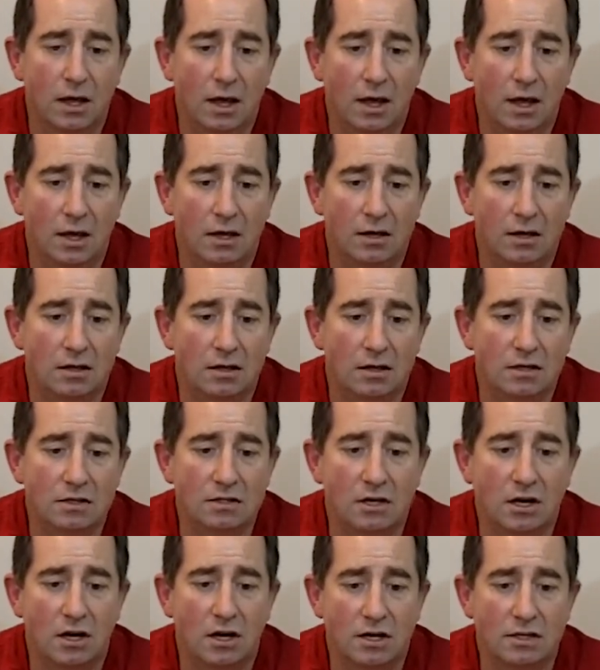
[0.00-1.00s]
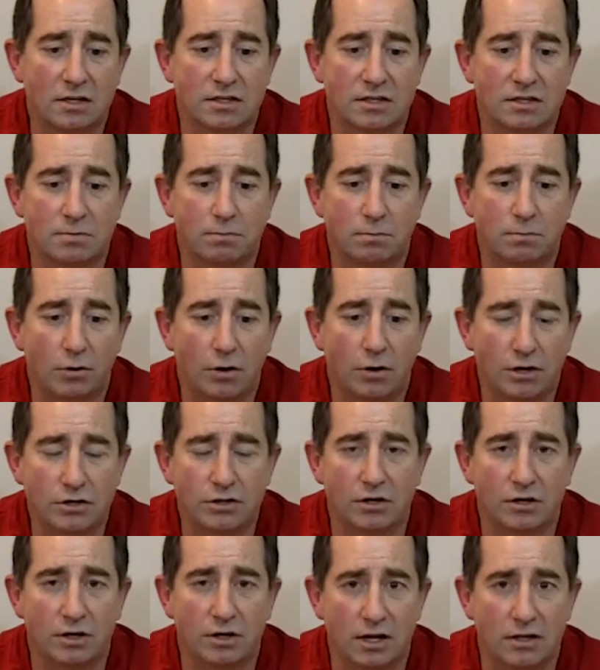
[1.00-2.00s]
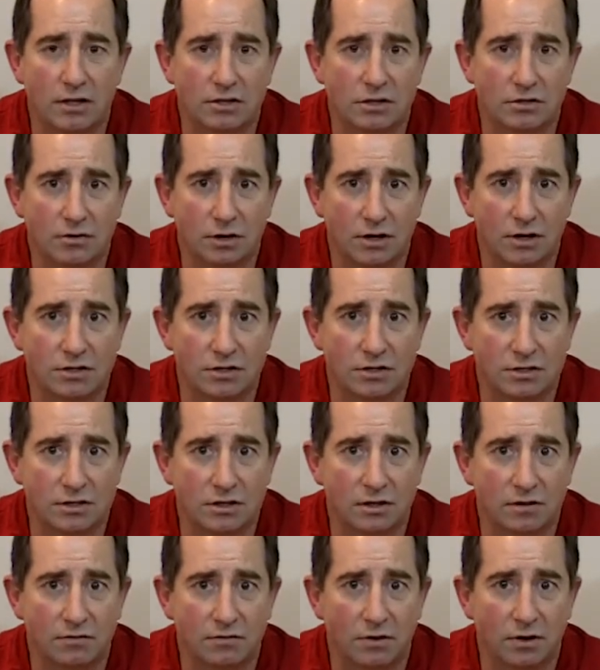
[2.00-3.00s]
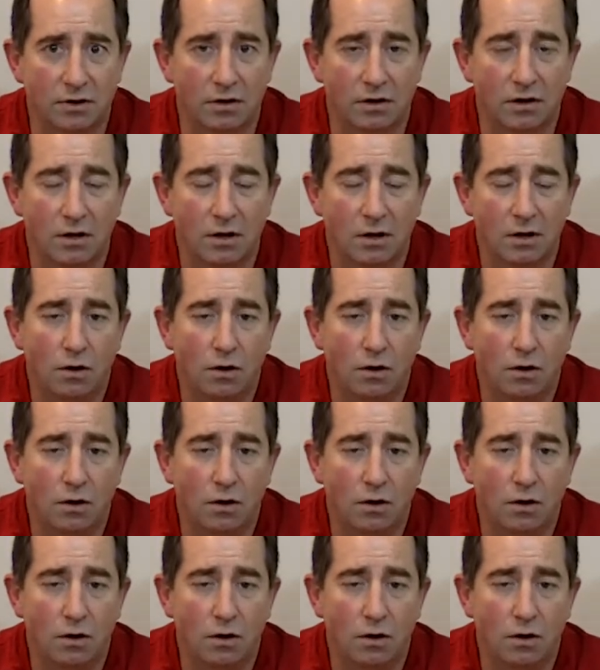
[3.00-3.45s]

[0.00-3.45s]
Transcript: And this causes pressure concentrations in the foot,